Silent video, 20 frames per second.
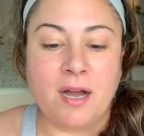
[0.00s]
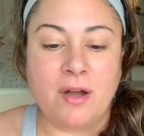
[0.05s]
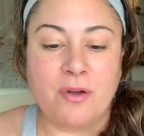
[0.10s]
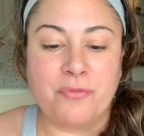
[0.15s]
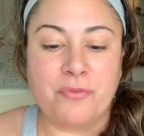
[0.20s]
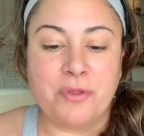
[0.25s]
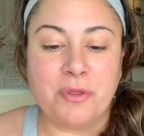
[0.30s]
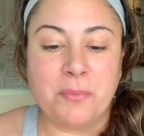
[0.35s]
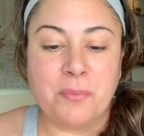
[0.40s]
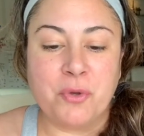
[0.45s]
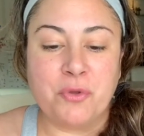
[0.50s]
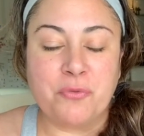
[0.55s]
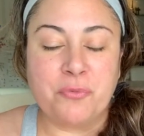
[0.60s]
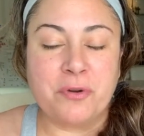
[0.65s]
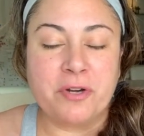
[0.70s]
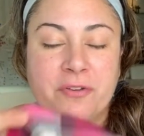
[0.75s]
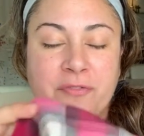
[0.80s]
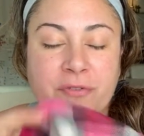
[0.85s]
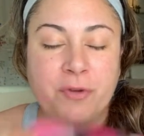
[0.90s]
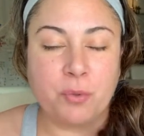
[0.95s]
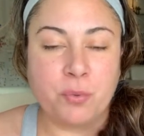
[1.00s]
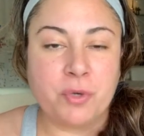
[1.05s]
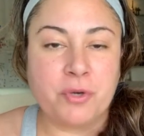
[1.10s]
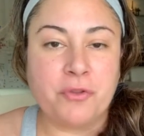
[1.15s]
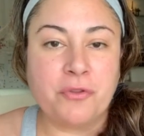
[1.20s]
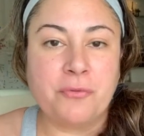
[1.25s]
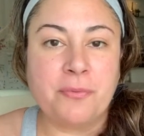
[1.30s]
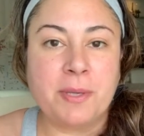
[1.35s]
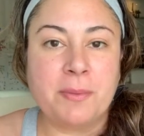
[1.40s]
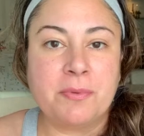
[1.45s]
for the most part, if you're one of
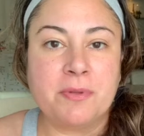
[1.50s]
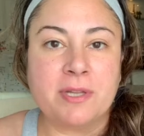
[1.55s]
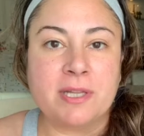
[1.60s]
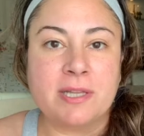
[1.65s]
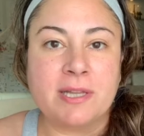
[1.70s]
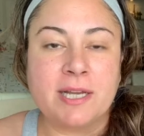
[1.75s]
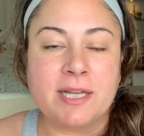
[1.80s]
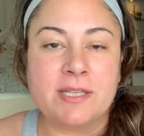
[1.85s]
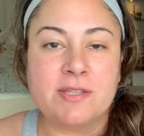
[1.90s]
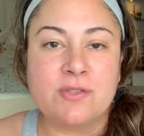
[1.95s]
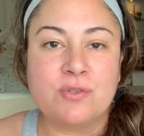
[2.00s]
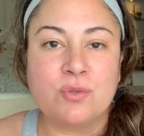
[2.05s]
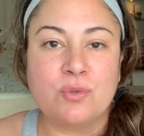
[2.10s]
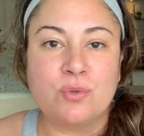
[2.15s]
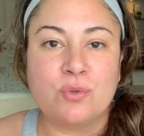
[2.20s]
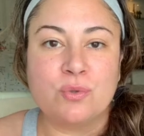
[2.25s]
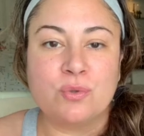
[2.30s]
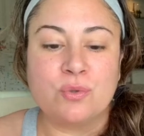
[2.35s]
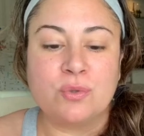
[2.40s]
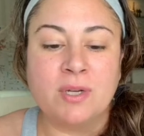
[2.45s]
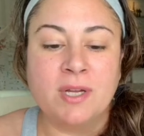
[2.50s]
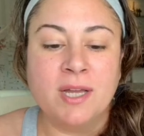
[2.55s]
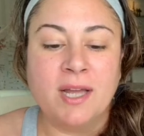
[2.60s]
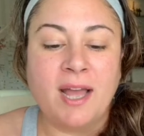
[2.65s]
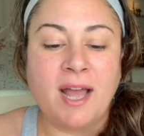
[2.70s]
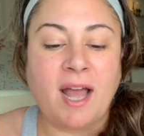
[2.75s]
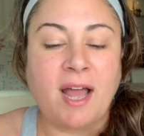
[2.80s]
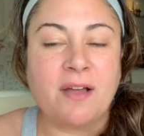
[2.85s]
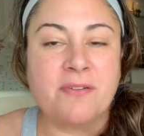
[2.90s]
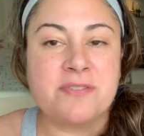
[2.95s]
those people that like to
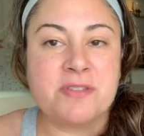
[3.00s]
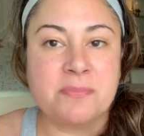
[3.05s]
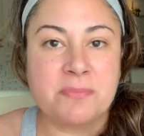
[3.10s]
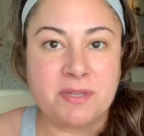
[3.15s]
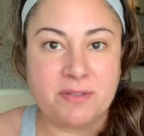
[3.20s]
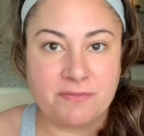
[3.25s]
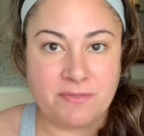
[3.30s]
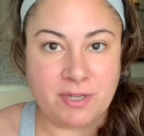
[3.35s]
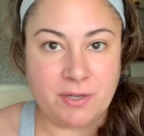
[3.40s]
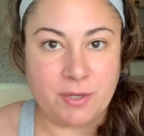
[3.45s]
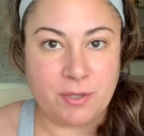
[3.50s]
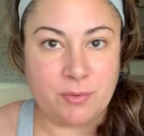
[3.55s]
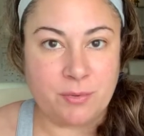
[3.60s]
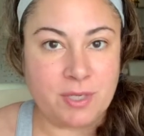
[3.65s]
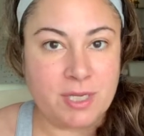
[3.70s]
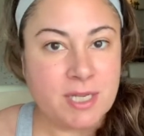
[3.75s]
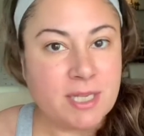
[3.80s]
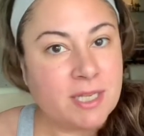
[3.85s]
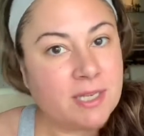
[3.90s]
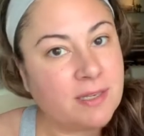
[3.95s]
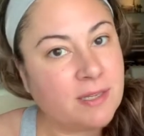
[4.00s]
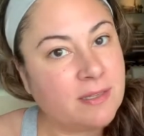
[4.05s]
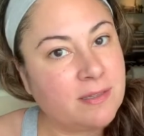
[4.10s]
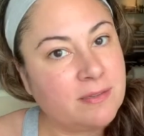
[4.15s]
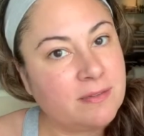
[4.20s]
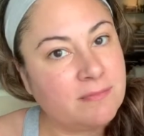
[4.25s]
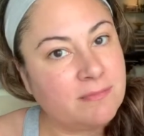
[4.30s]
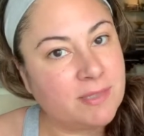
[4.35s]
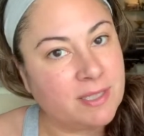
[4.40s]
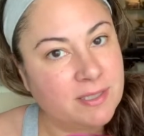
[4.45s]
have something very unique and
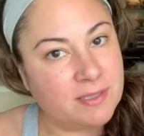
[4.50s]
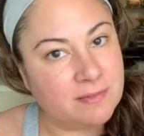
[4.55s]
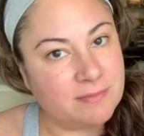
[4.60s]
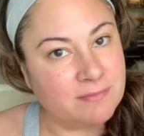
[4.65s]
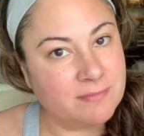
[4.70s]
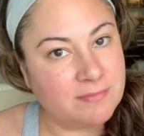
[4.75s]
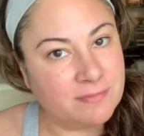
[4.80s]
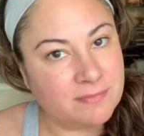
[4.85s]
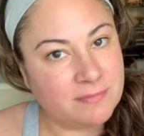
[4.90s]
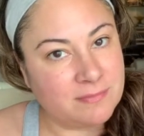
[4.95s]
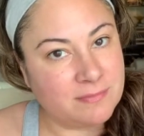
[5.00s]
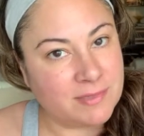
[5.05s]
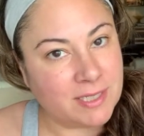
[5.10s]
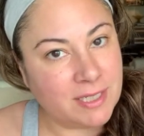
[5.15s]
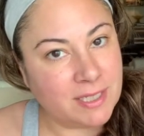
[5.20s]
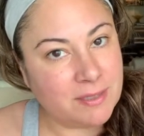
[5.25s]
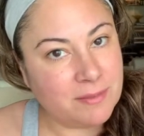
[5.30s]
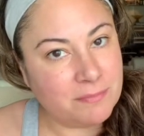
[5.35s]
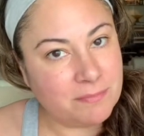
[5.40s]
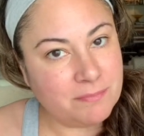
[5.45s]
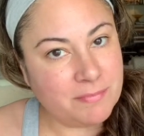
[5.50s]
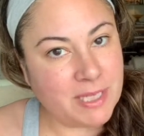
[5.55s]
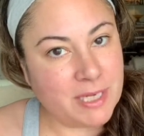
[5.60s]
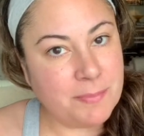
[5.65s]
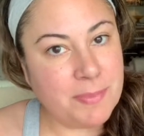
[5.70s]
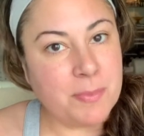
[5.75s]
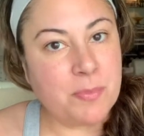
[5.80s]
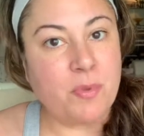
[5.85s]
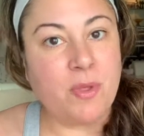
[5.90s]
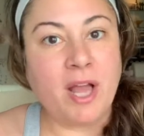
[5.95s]
not many
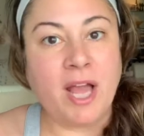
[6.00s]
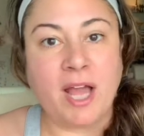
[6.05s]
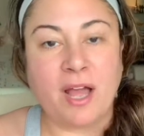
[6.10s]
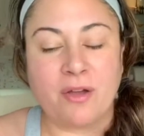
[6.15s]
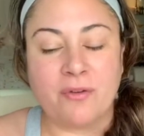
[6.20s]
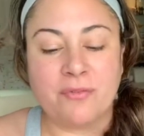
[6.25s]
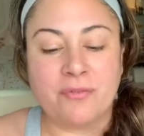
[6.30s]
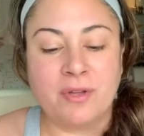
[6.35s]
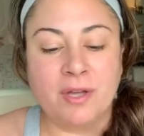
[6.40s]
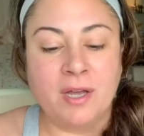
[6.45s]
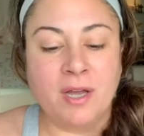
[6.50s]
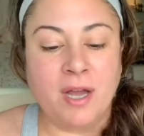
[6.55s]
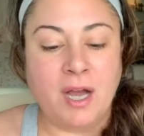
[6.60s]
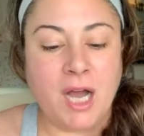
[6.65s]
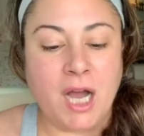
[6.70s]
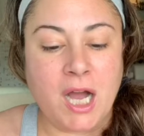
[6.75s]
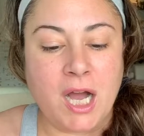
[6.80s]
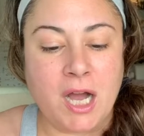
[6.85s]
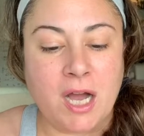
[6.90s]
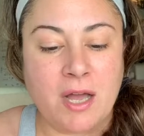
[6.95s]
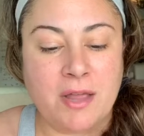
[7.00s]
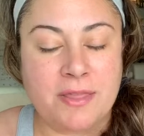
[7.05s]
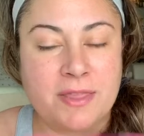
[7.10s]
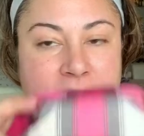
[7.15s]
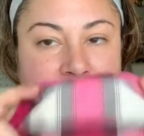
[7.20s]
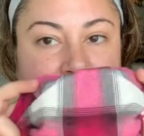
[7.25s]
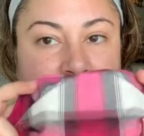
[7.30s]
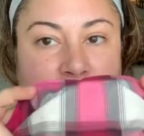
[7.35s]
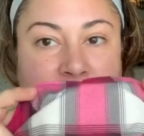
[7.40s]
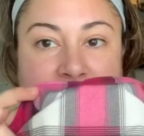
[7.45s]
people have,
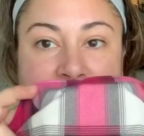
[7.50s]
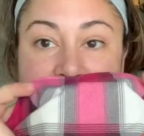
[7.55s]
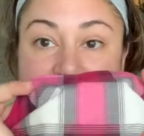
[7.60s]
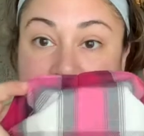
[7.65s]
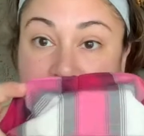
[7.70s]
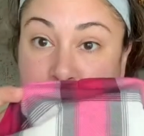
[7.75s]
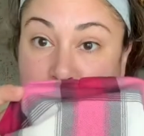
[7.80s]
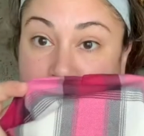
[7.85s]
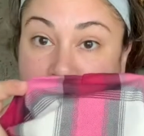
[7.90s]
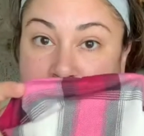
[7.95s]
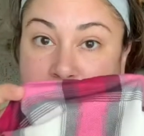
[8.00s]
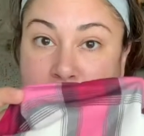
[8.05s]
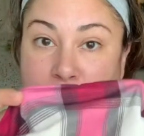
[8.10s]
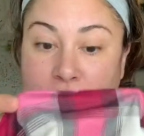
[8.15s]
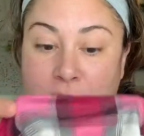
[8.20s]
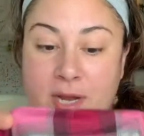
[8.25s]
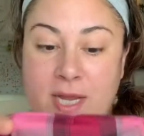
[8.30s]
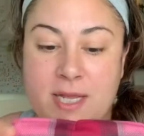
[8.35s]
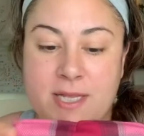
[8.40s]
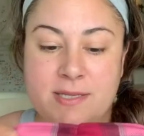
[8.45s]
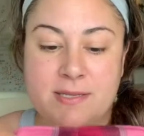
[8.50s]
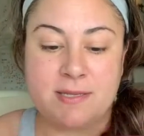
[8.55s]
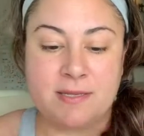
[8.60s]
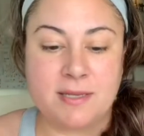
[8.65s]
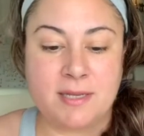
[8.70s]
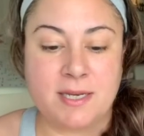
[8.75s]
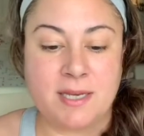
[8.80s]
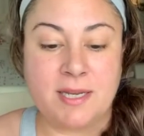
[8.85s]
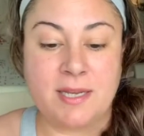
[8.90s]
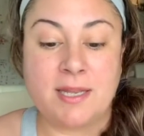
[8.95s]
these are actually really great.
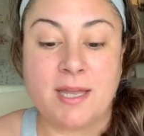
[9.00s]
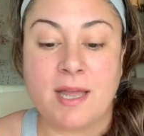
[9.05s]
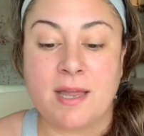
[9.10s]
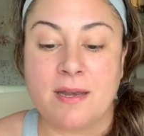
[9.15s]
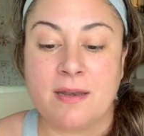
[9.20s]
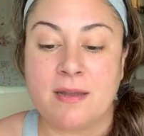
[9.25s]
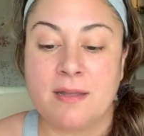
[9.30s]
And again,